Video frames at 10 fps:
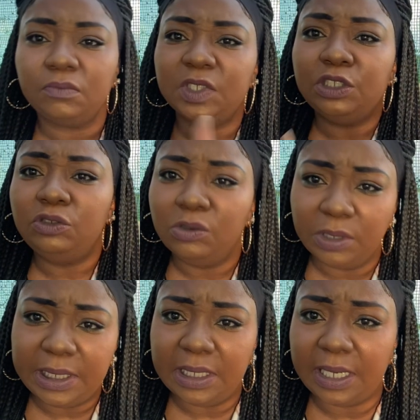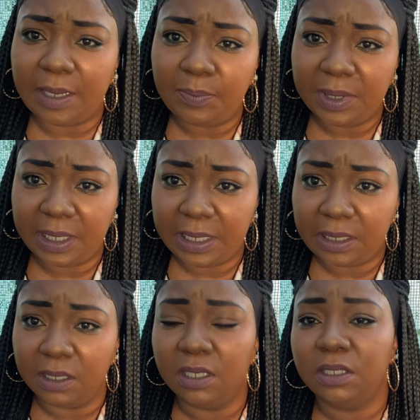knowing that I
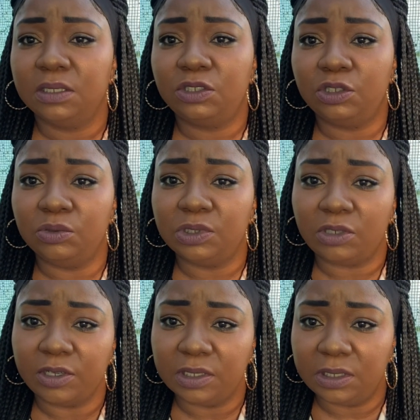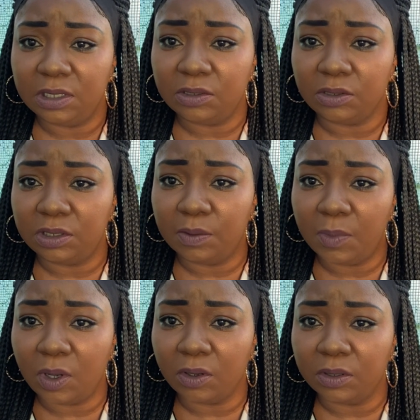plan to start seeds on
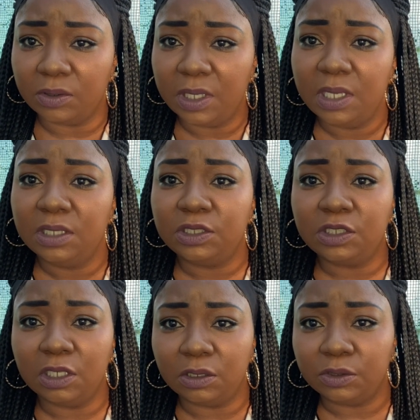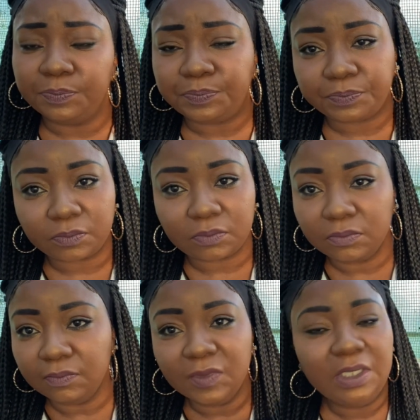tomorrow. So
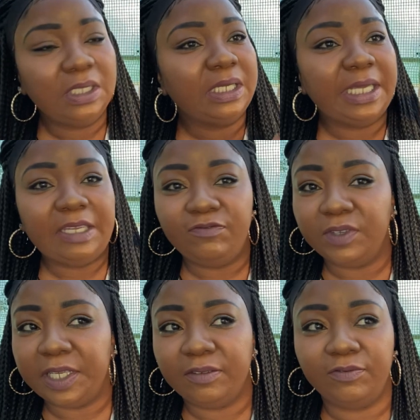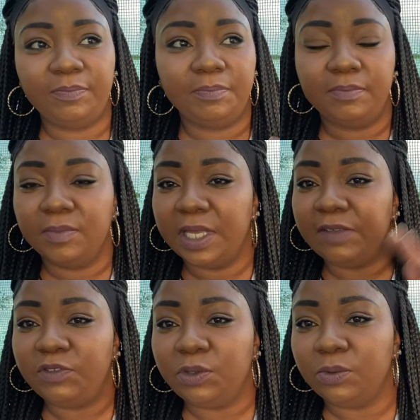if
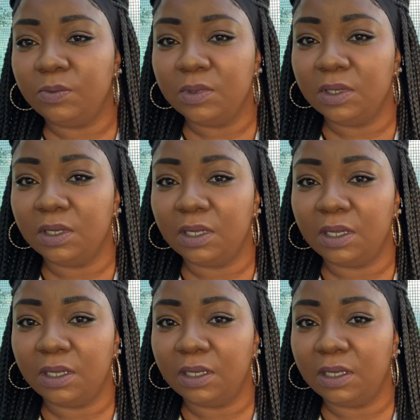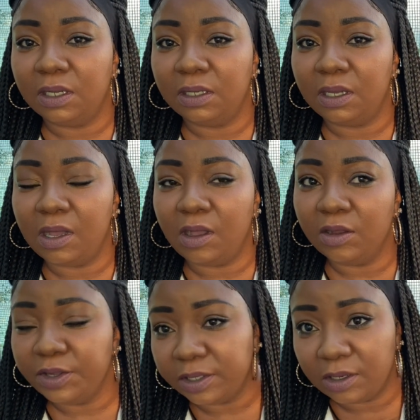you
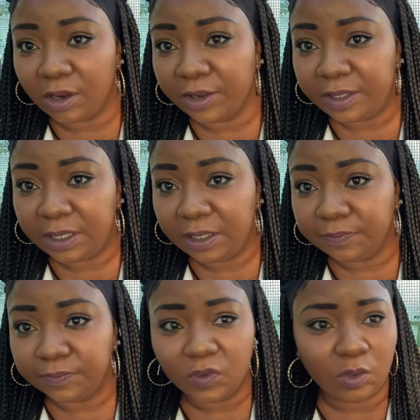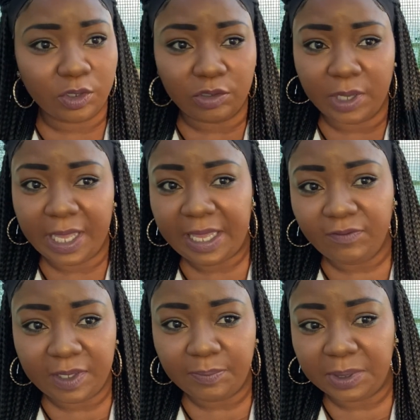aren't gardening, or you
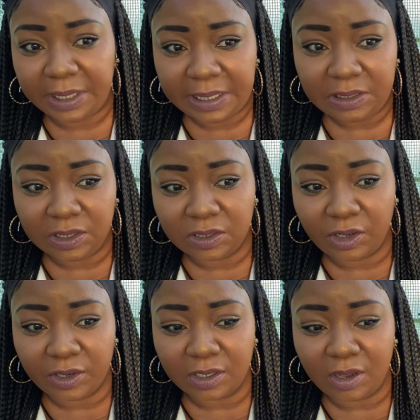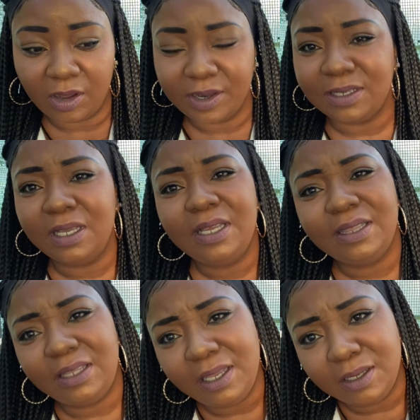haven't planned to start a garden,
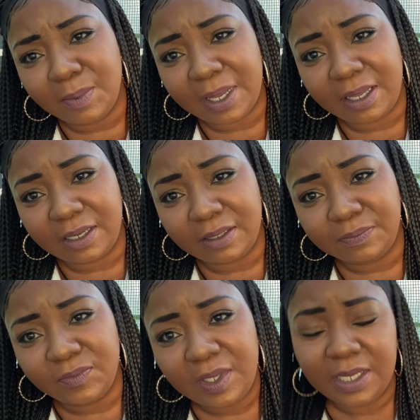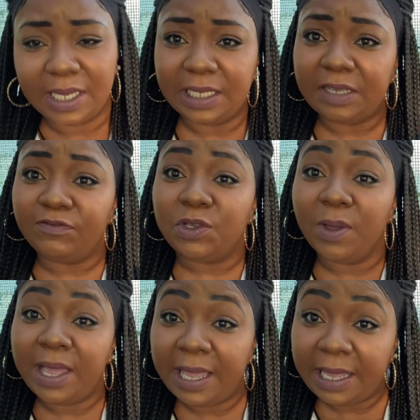think about it. And if you
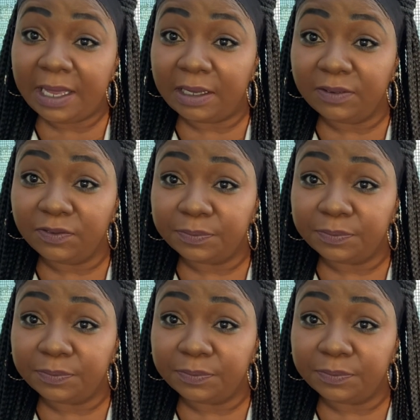have,